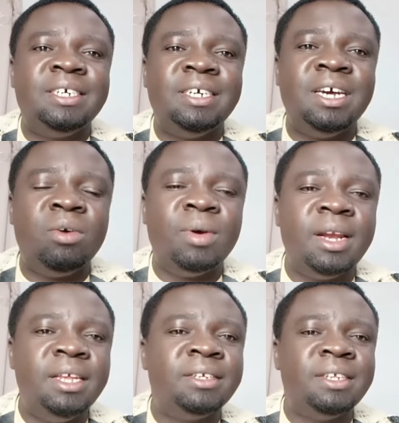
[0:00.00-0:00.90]
uh, we
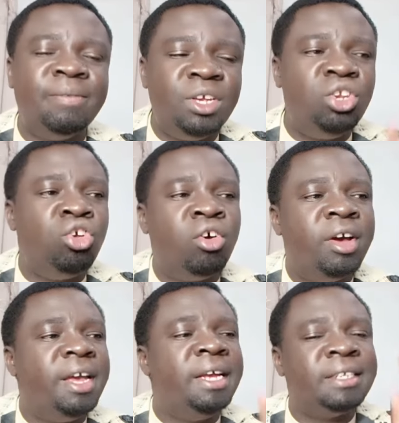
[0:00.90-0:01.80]
release the
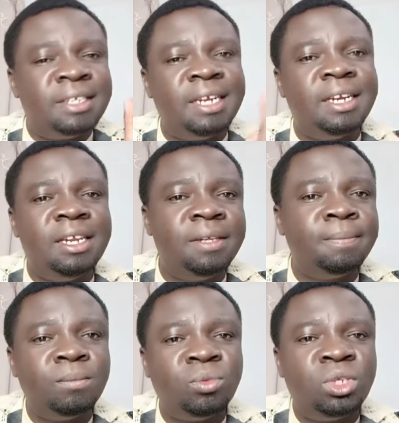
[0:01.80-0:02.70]
video instantly,